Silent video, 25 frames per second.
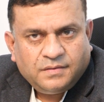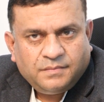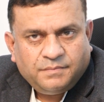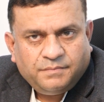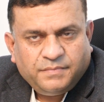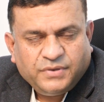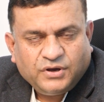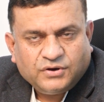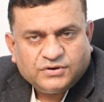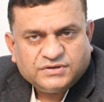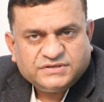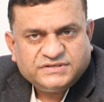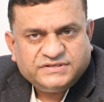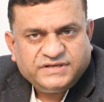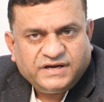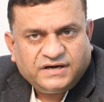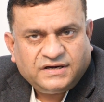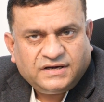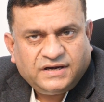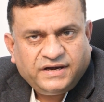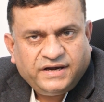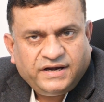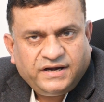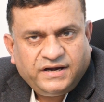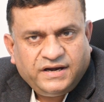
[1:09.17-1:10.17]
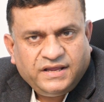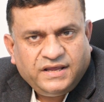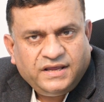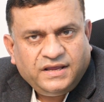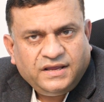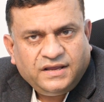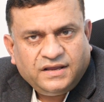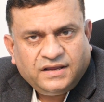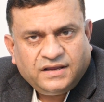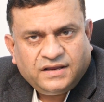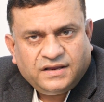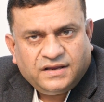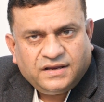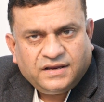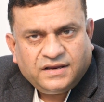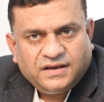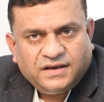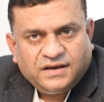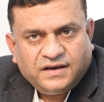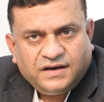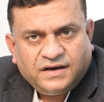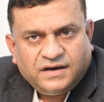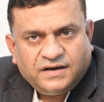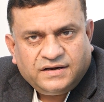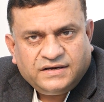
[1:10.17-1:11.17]
because that lady
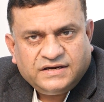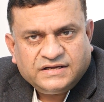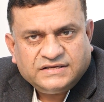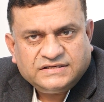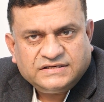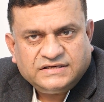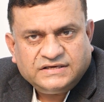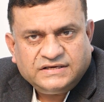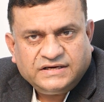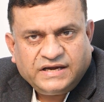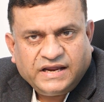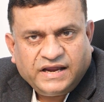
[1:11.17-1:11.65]
doesn't